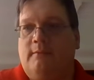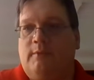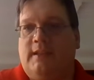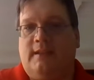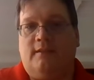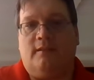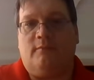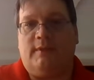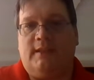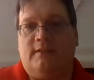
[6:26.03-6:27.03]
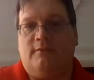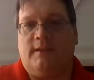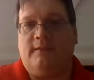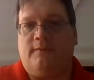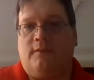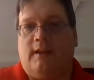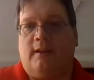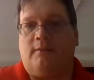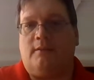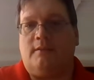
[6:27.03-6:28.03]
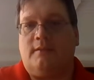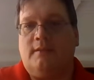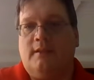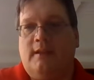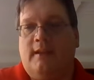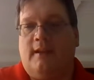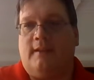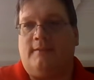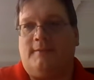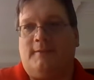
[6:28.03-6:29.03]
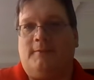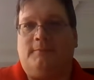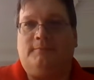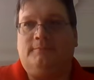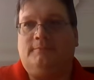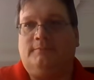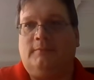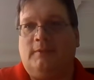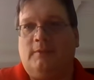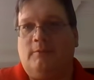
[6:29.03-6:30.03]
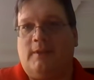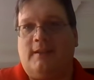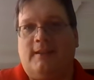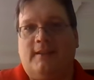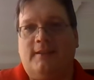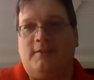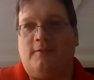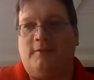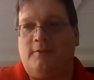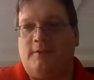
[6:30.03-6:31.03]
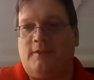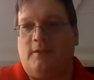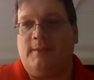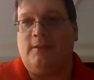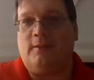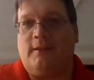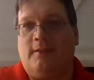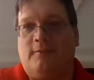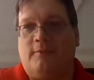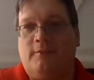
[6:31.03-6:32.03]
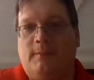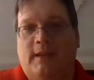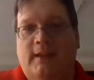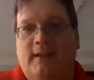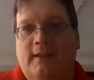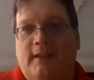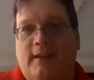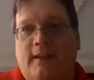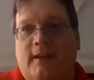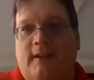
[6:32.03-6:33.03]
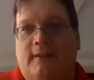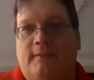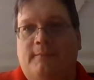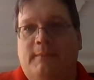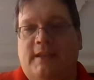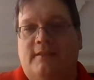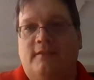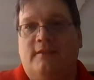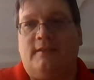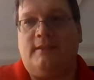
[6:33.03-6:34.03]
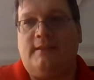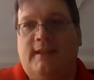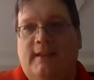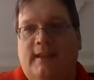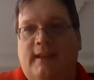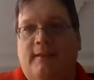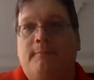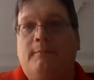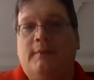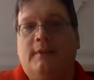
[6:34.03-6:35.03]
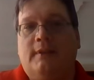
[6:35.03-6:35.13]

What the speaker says: within 24 hours. So one of the things I'll do is I'll be looking through my messages at 10 a.m.